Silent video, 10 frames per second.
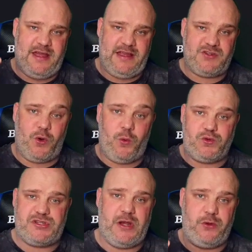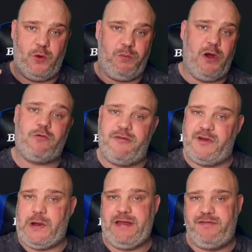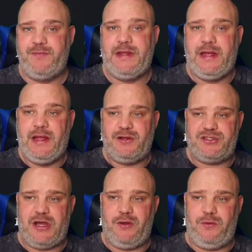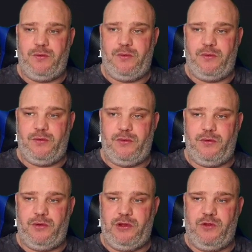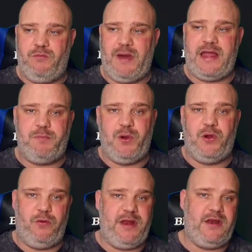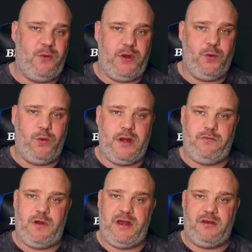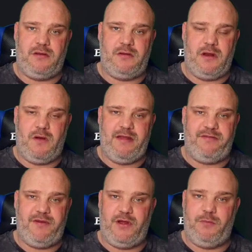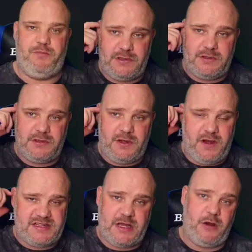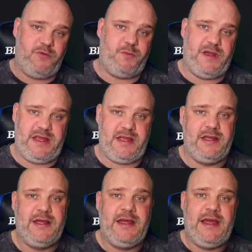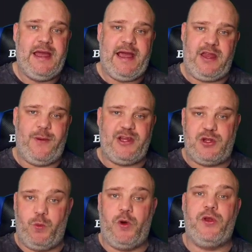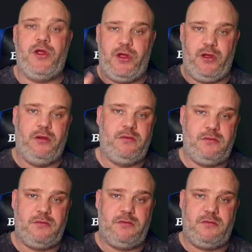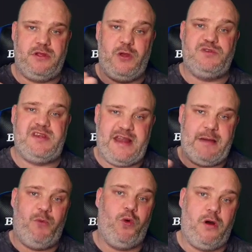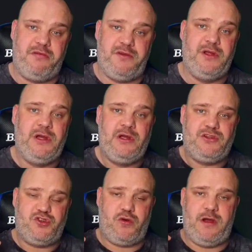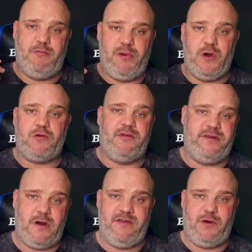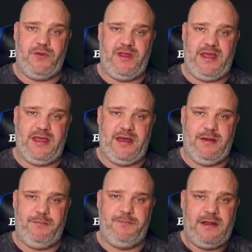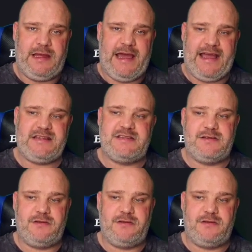it's also your block revive, so you may put her into an auto run like for Ice Golem's Peak, and you actually want her using that more often to try and block revive on the ads,